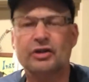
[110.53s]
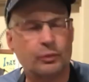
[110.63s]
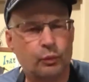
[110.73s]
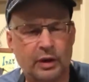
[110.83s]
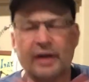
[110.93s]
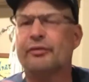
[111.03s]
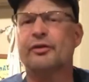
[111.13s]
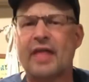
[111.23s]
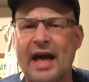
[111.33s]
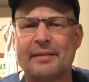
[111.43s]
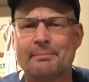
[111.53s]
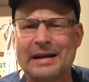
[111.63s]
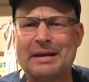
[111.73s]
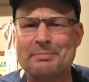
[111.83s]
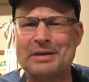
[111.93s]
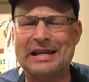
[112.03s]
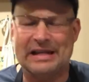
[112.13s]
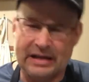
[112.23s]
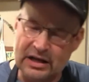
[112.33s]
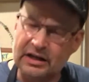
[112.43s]
Whatever that may
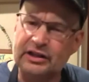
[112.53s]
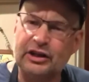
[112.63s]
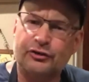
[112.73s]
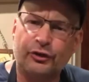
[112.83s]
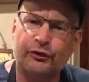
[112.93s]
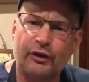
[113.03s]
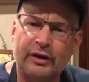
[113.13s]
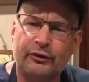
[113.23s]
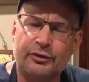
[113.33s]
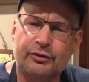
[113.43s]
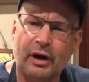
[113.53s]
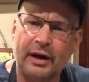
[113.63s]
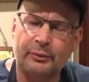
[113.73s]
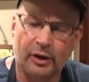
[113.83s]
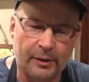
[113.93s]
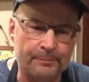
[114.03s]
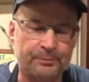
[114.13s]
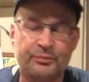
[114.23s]
be, get your favorite dry rub.